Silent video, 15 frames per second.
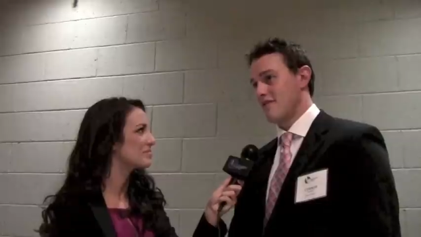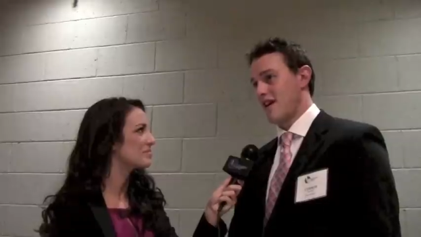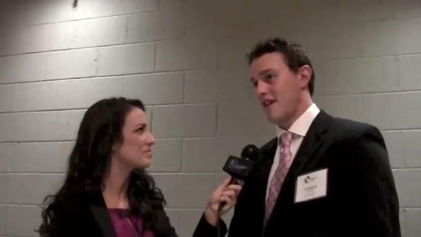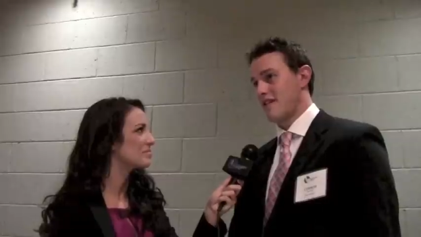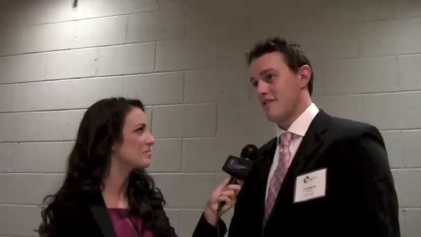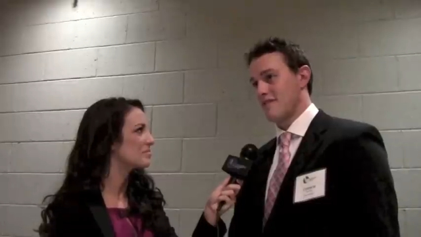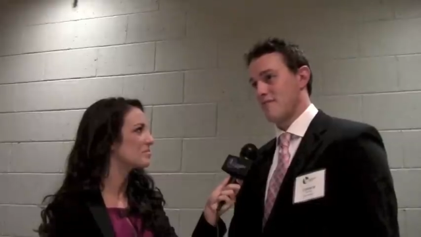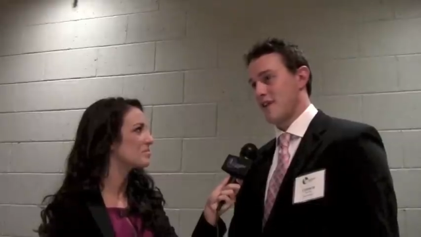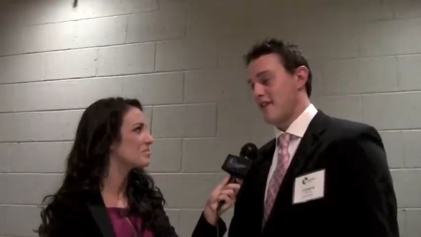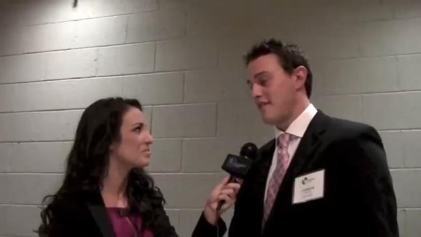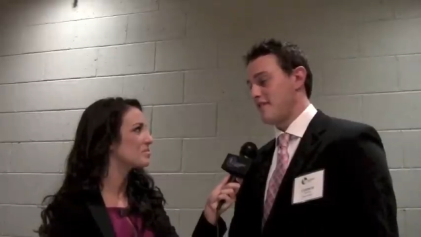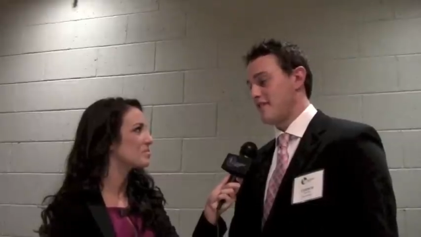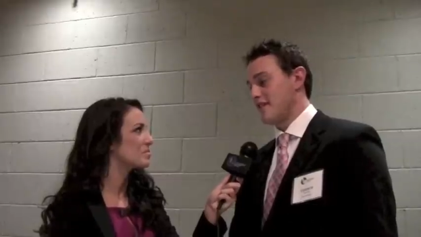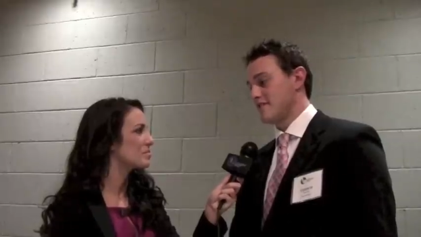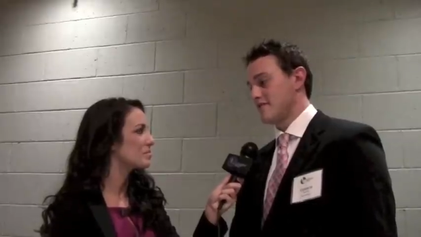Speaker 1: lot of
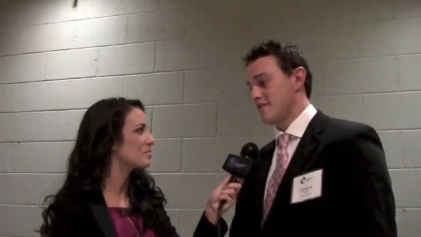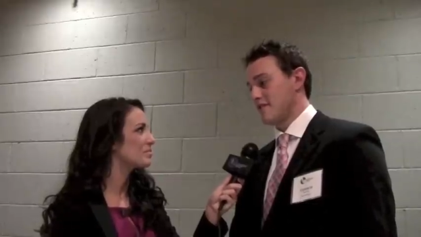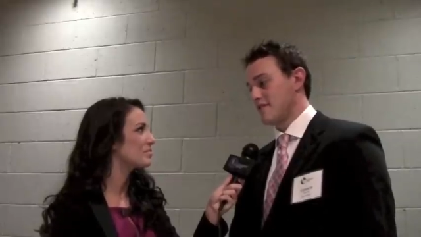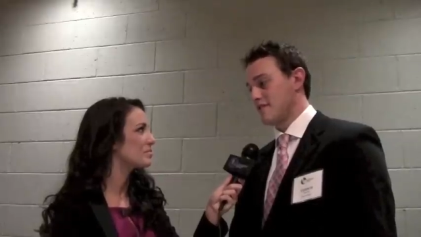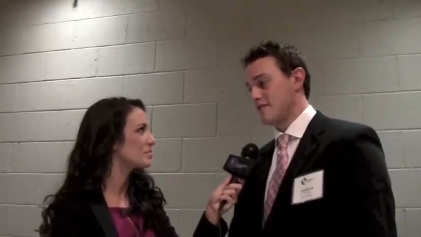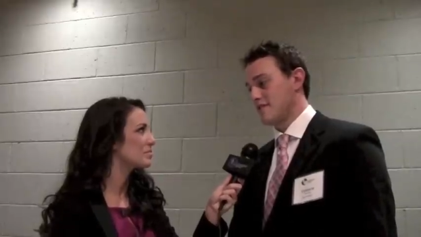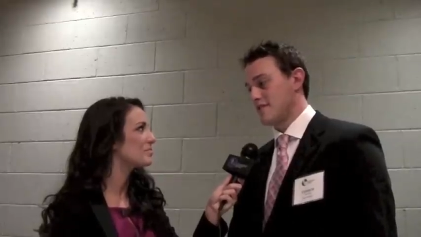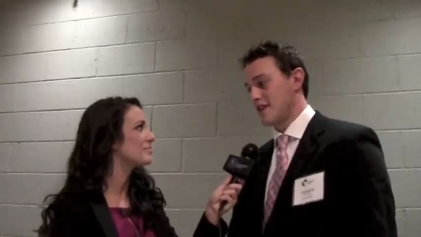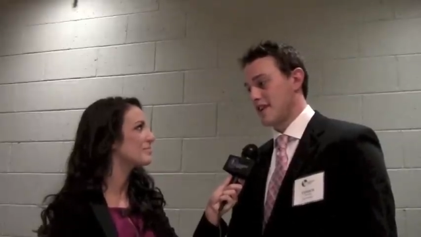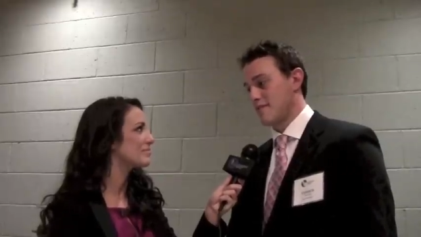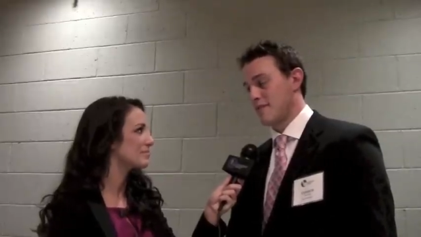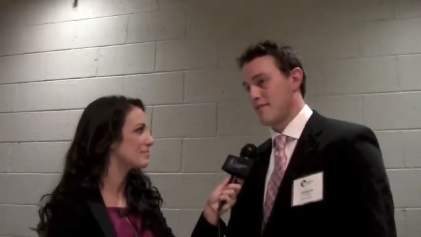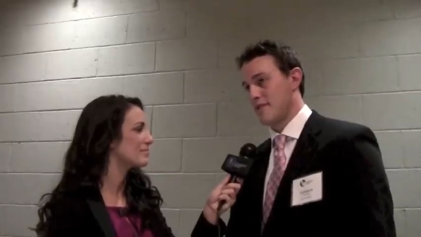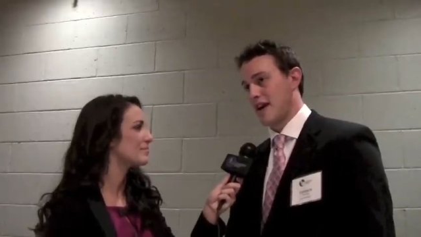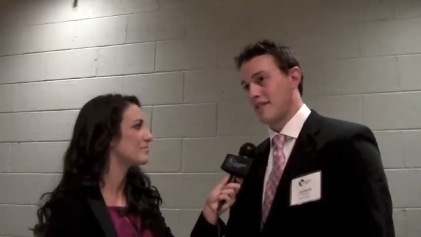competitiveness throughout the whole team,
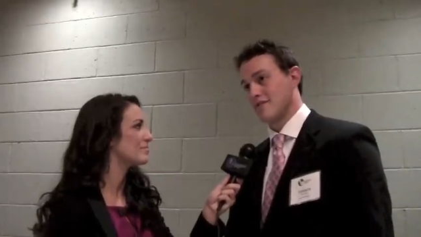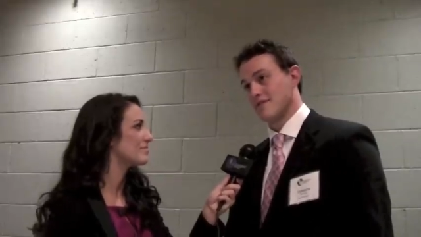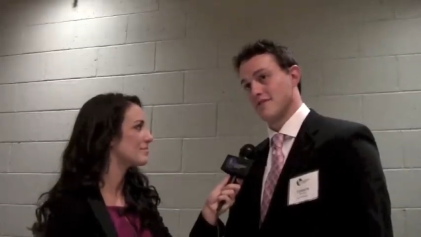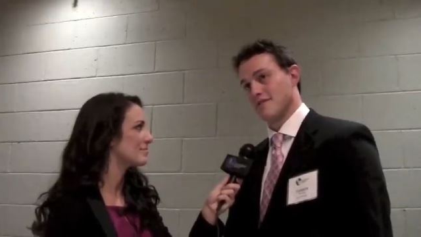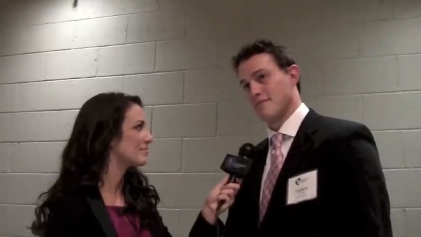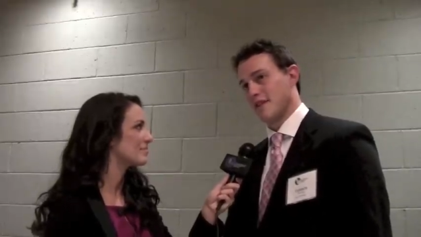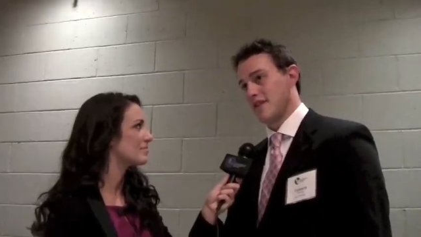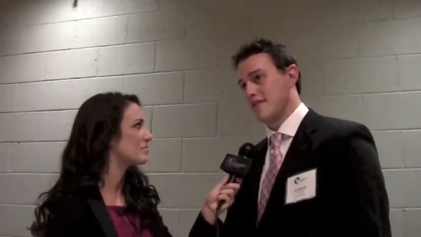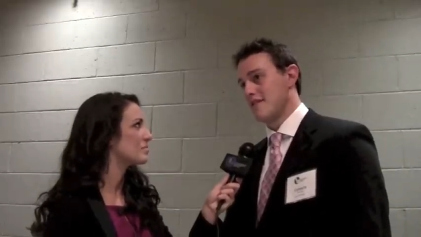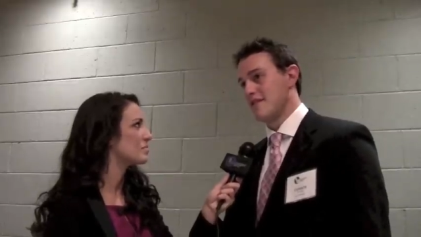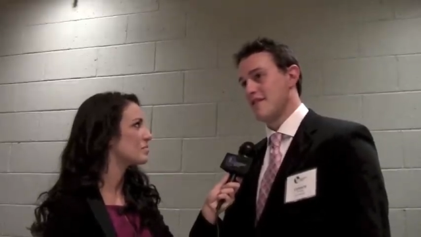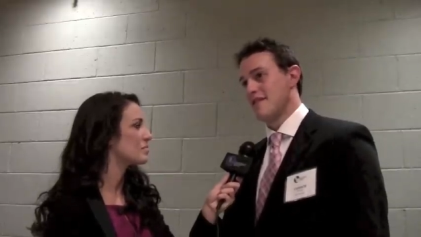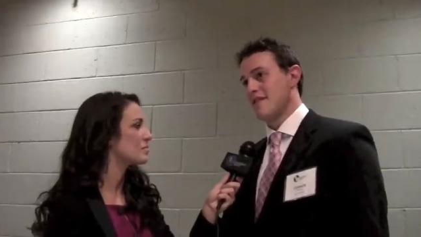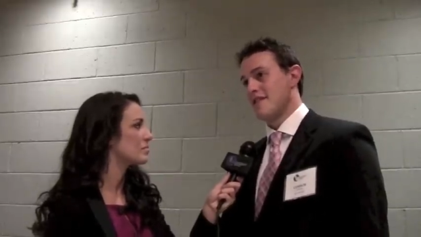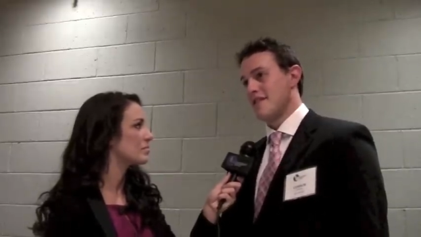and practice is going to be
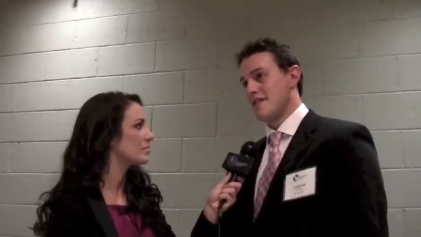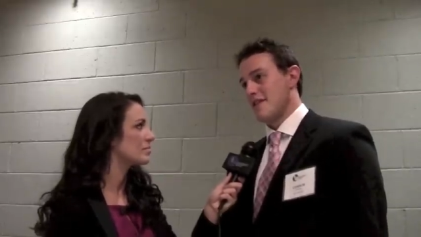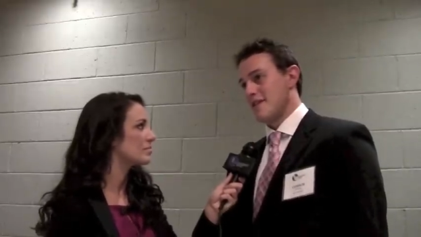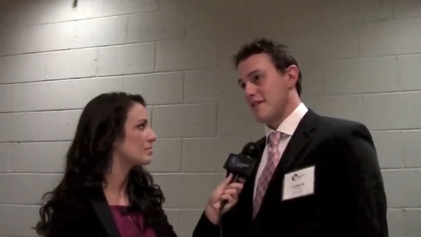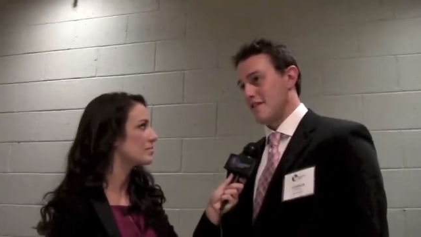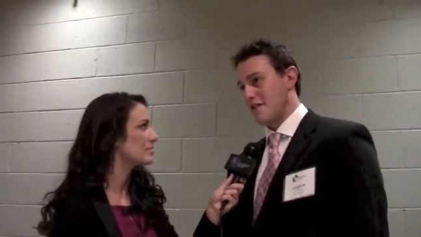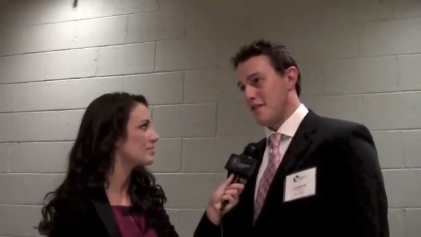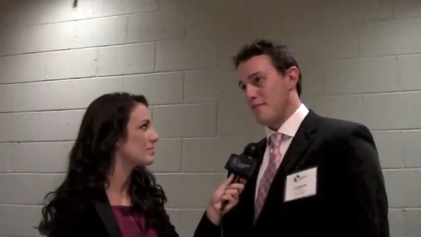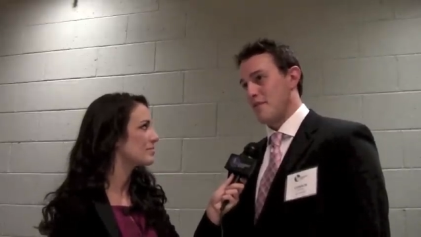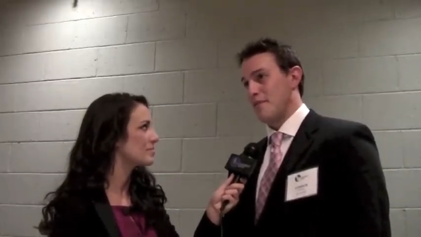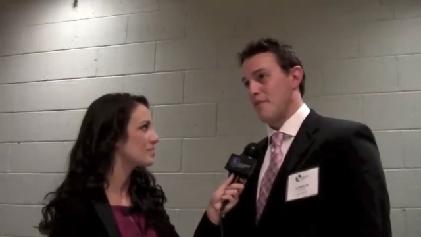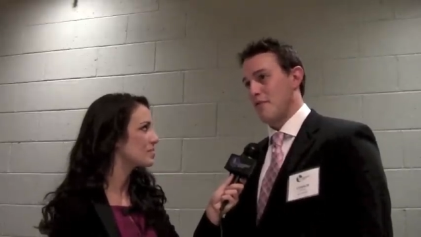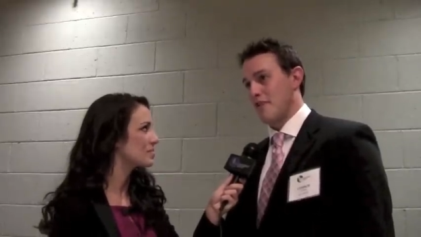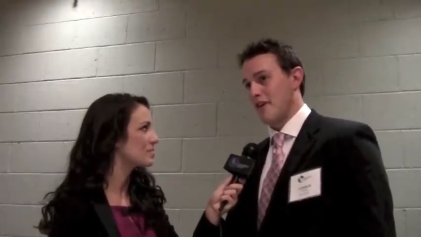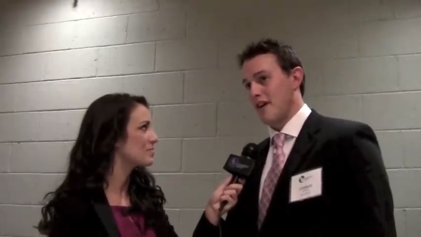a little bit
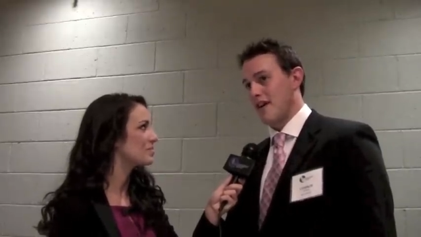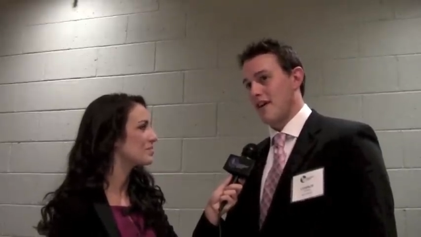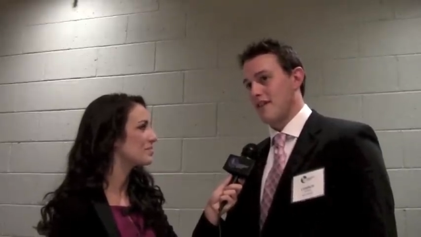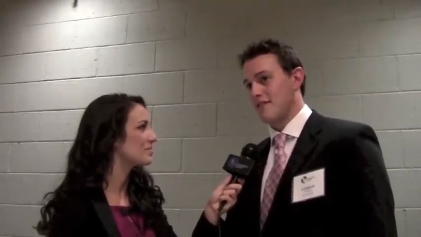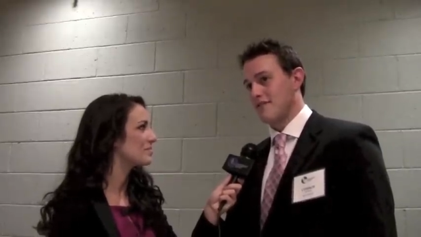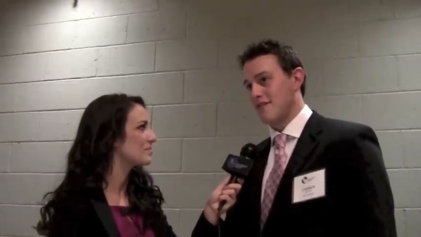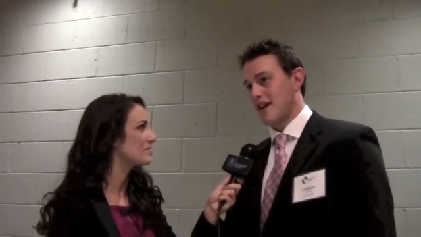more uh,